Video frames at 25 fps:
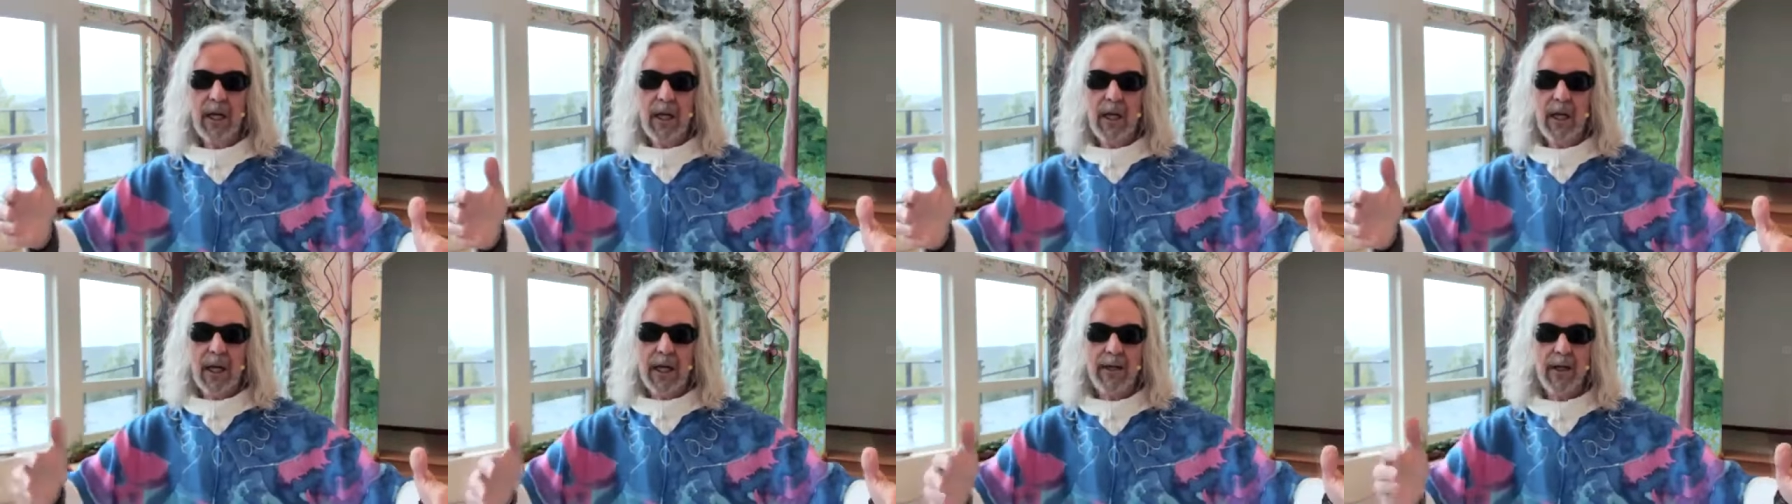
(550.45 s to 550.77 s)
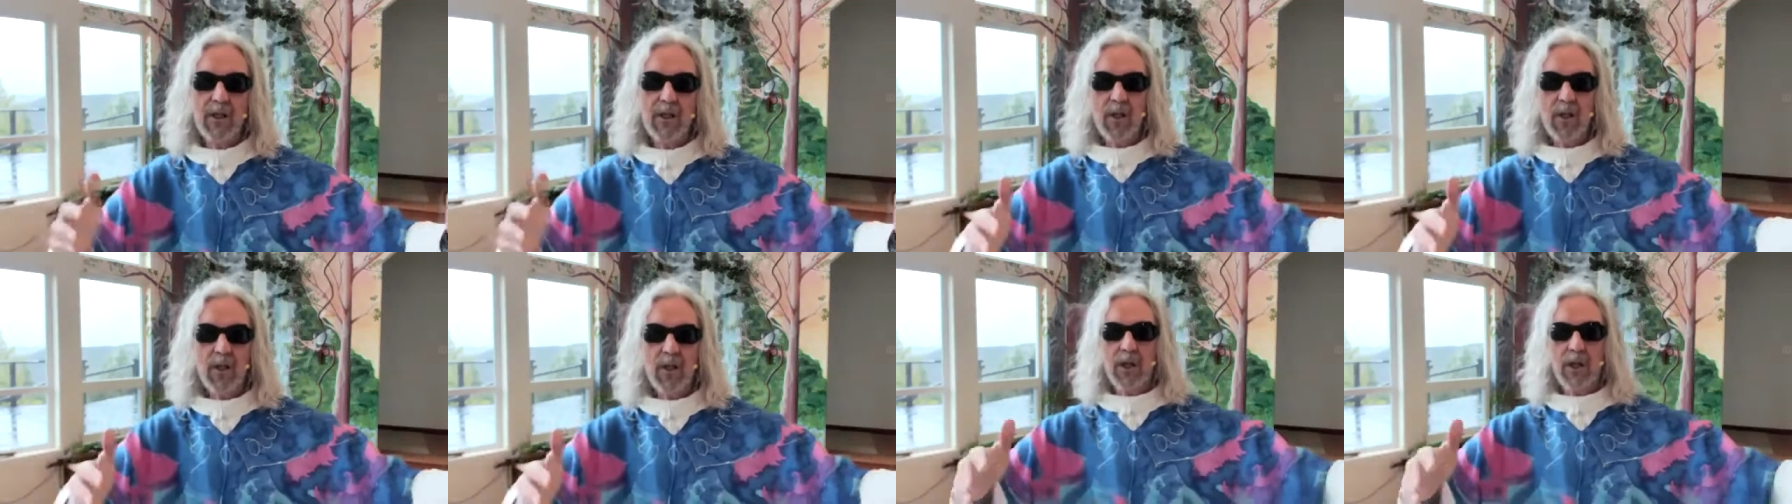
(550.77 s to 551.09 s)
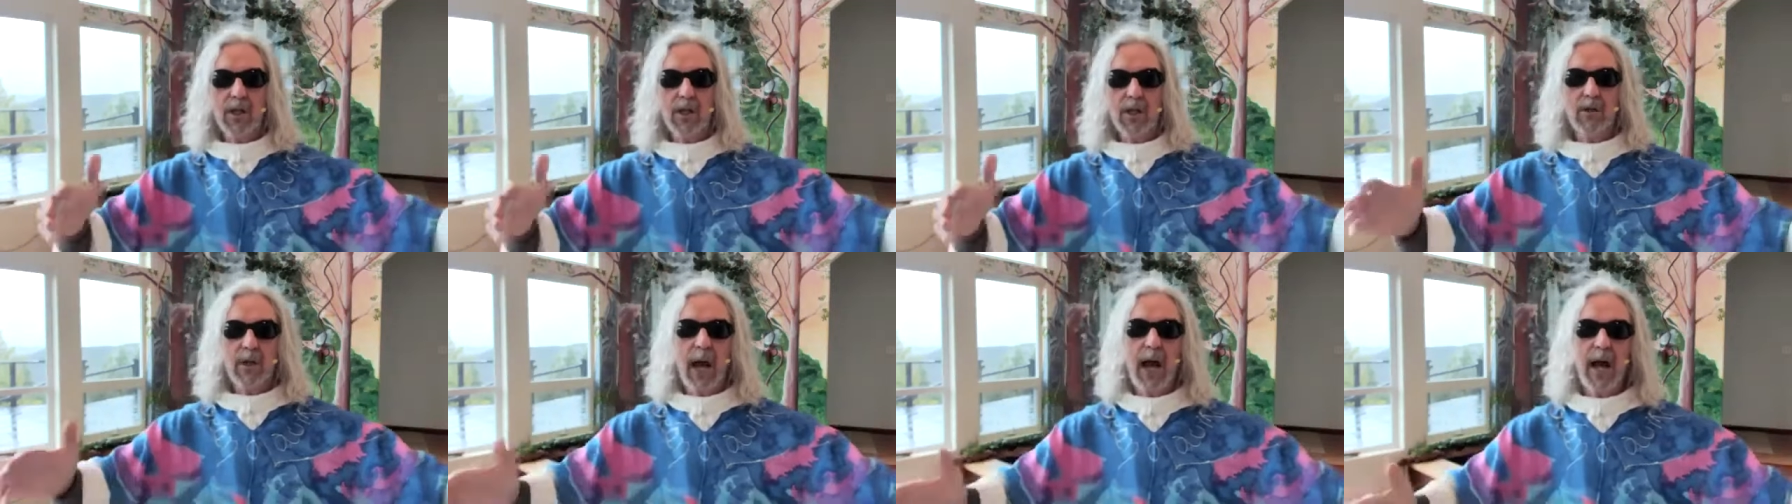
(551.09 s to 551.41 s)
and I saw
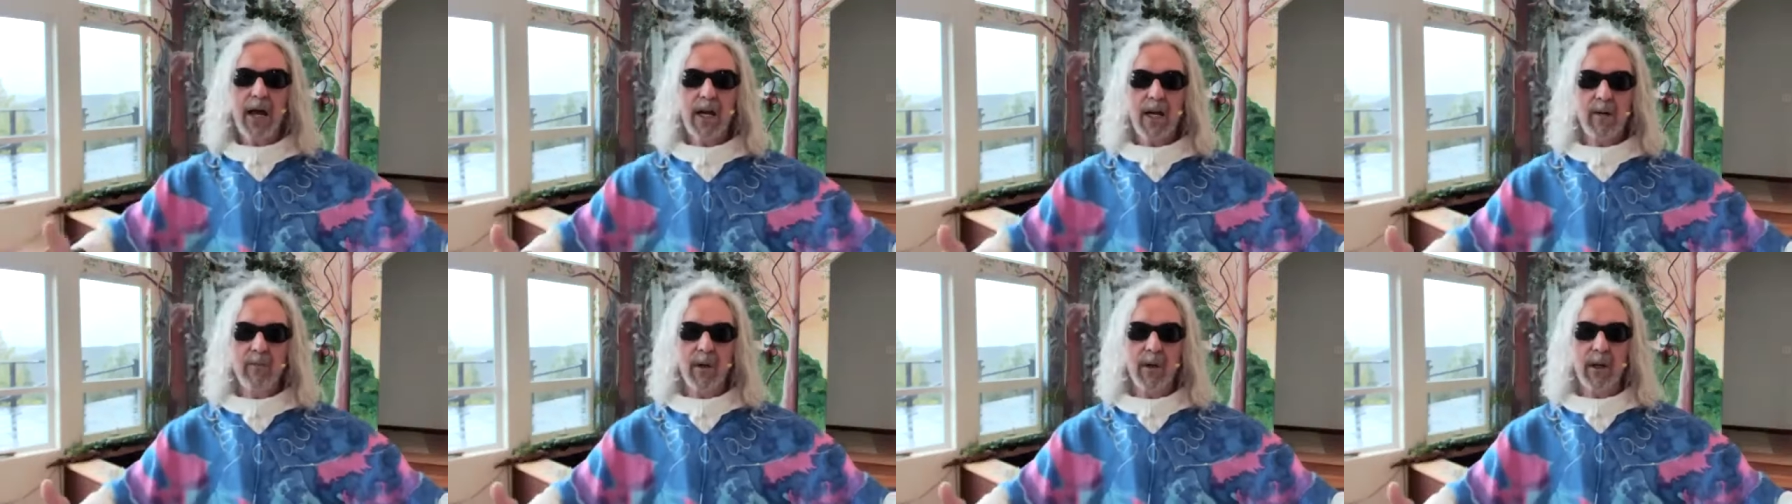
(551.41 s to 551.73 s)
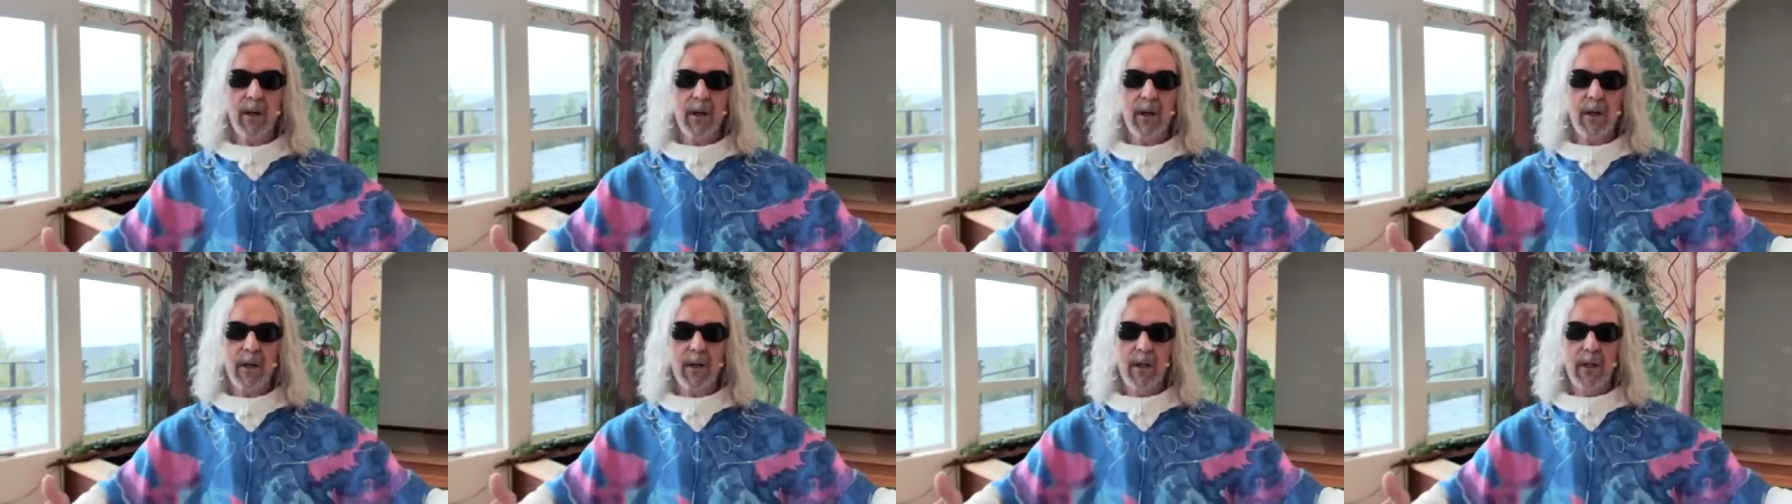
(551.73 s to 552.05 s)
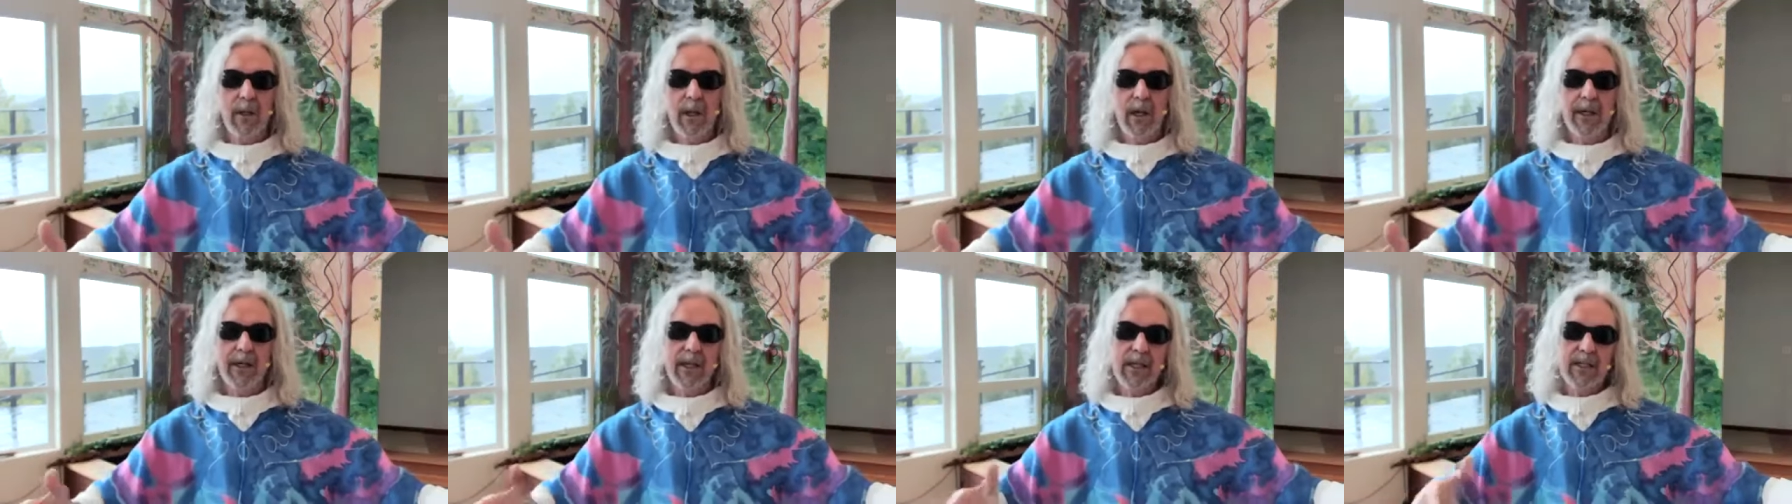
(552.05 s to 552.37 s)
this animal
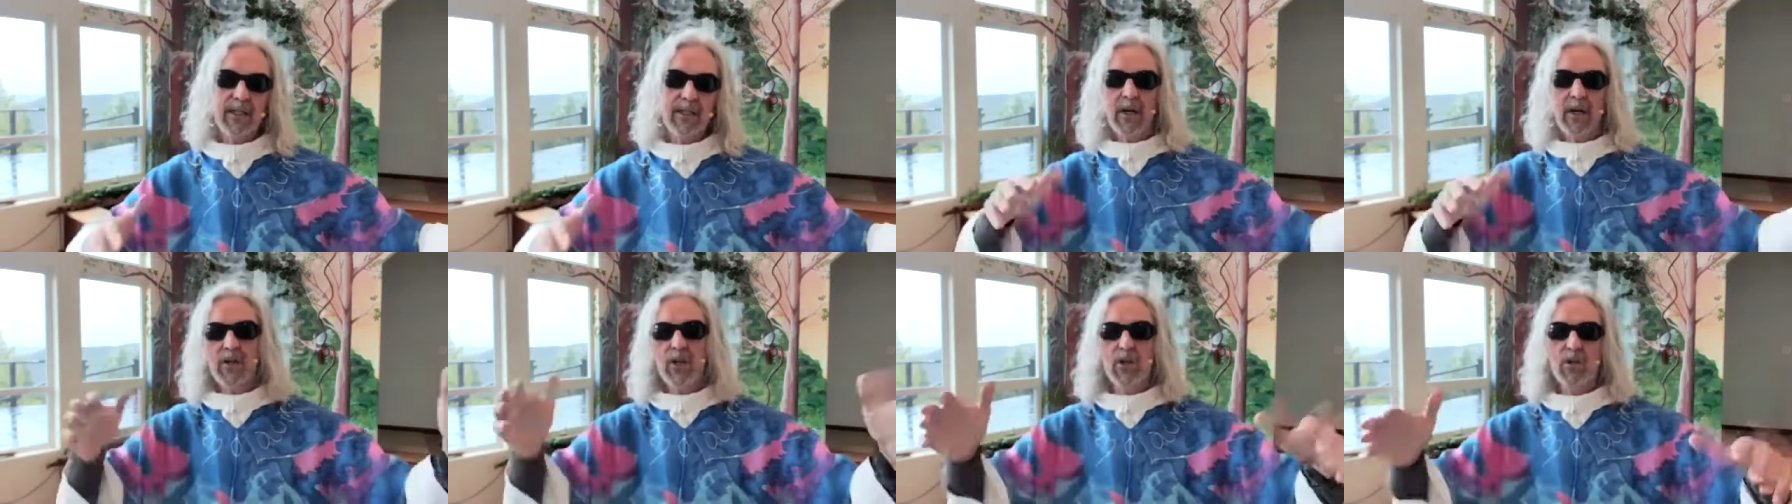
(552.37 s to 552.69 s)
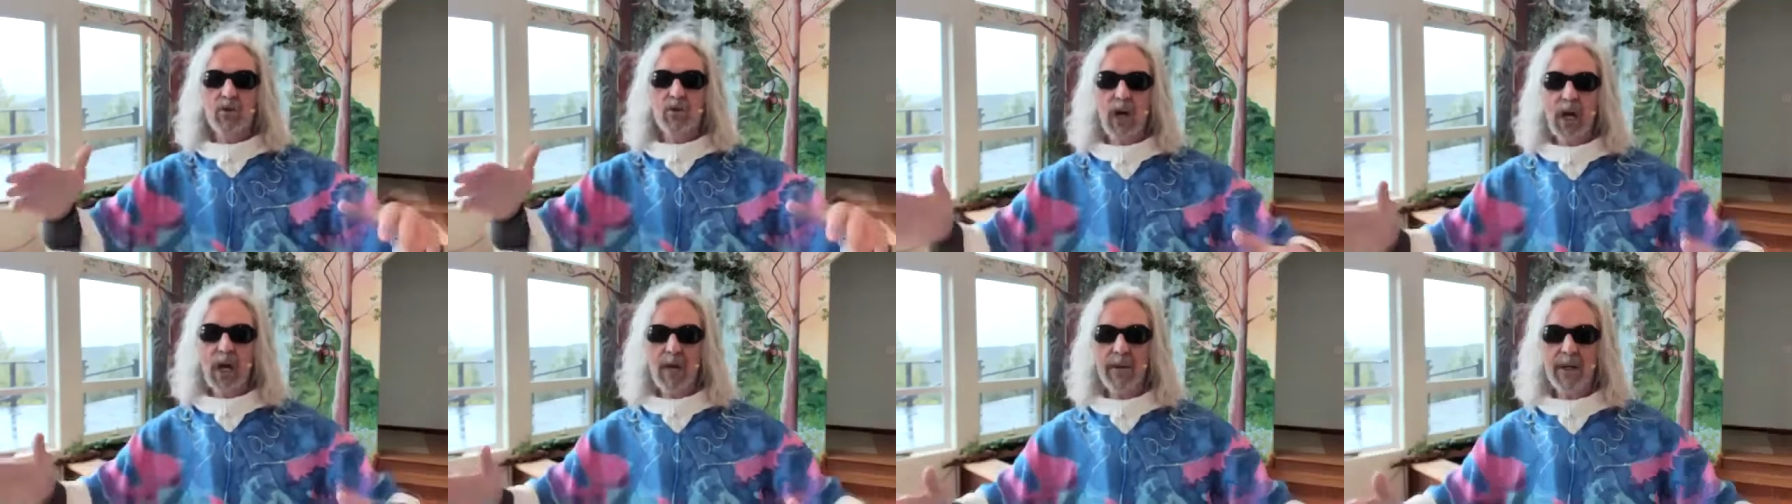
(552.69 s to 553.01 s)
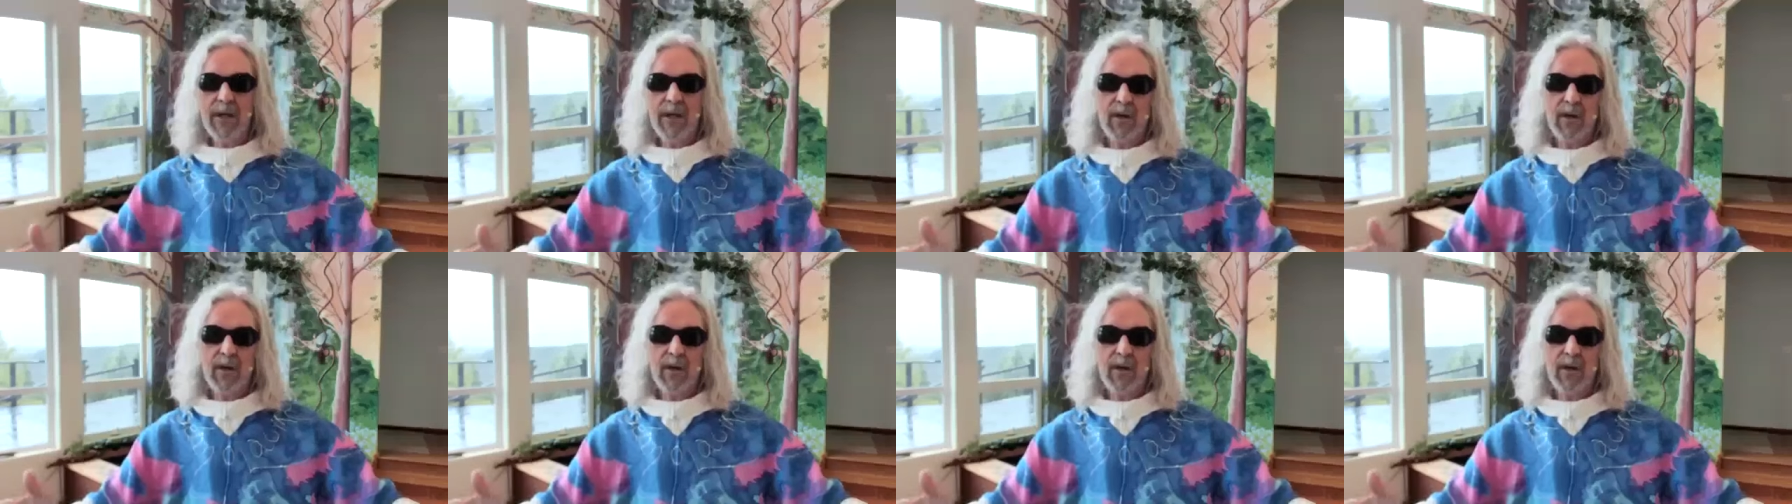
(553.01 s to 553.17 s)
and I start describing it.